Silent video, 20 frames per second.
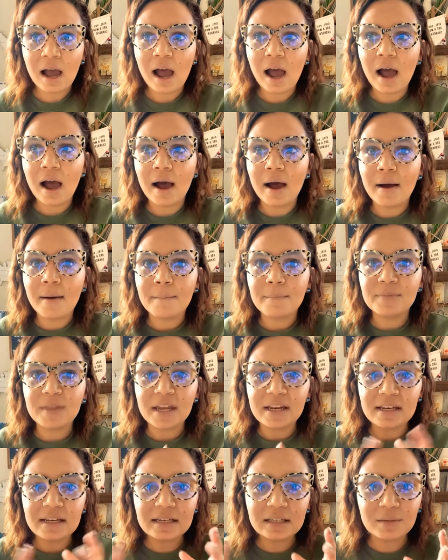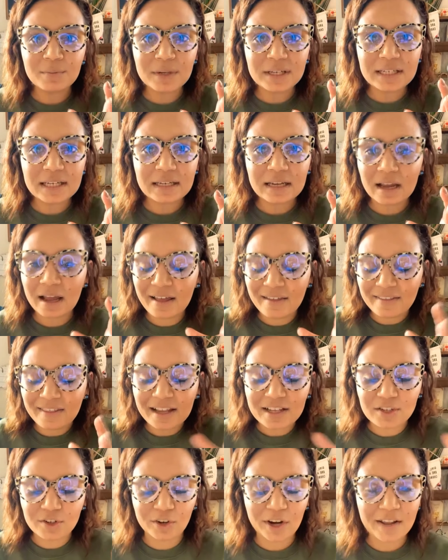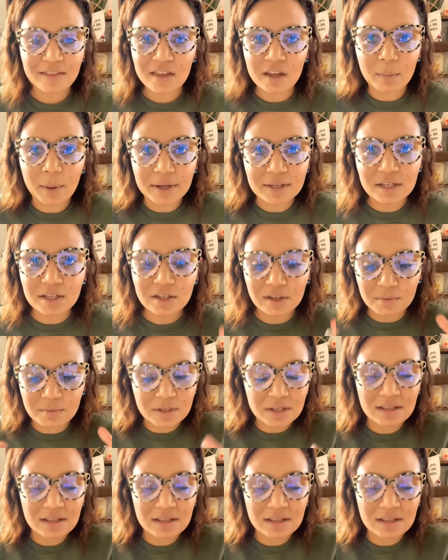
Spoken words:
They need to be, and that's the great thing about systems,